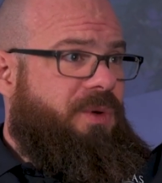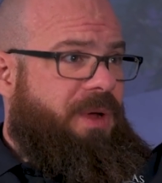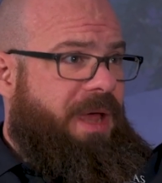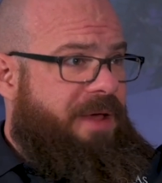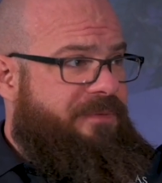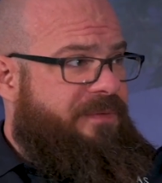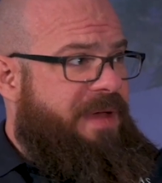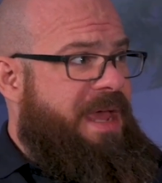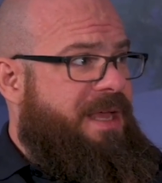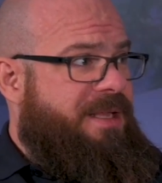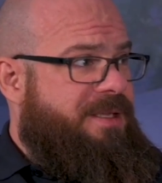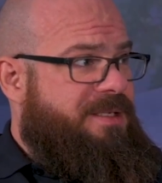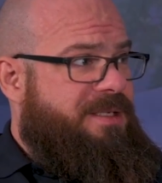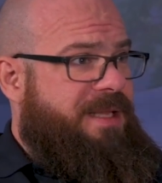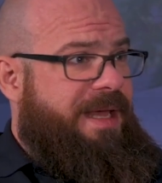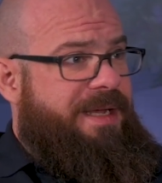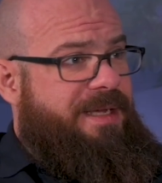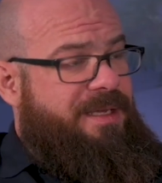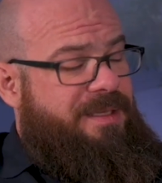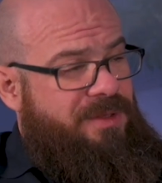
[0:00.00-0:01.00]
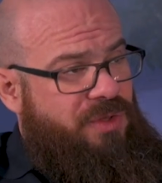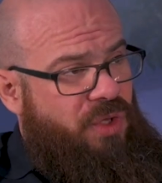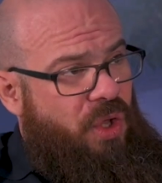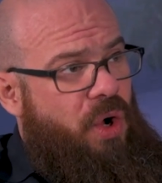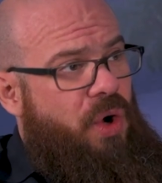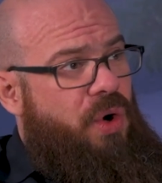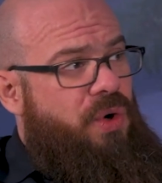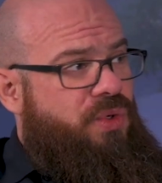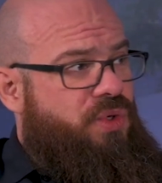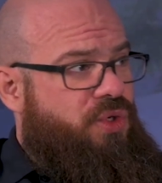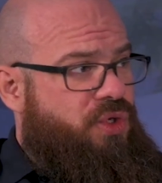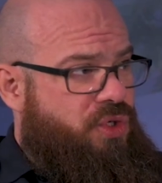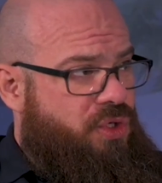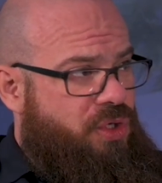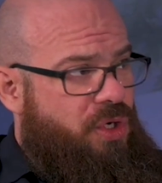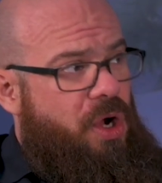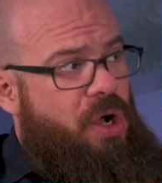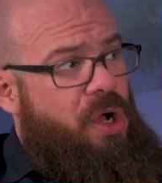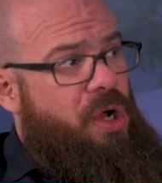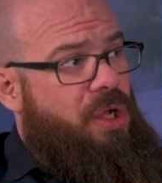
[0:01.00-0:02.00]
events like notes,
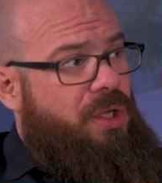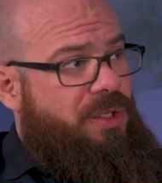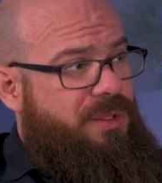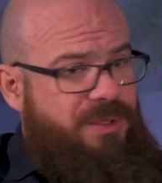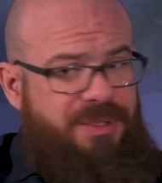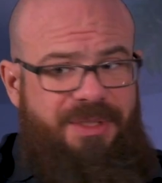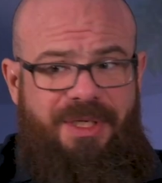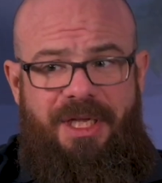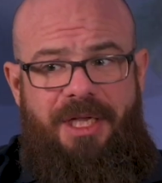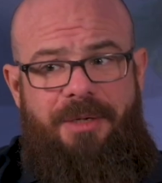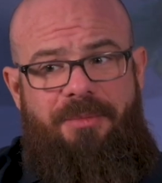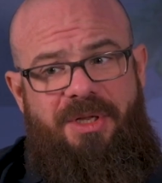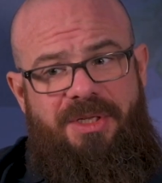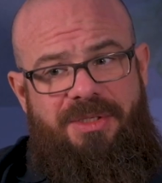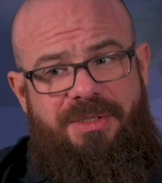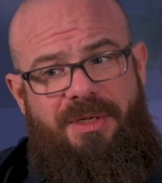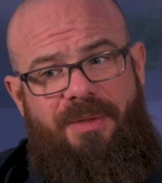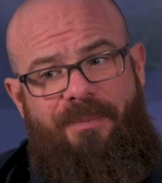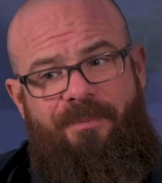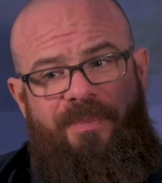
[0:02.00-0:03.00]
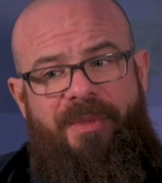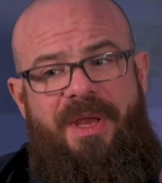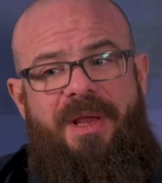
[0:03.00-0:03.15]
calls, emails,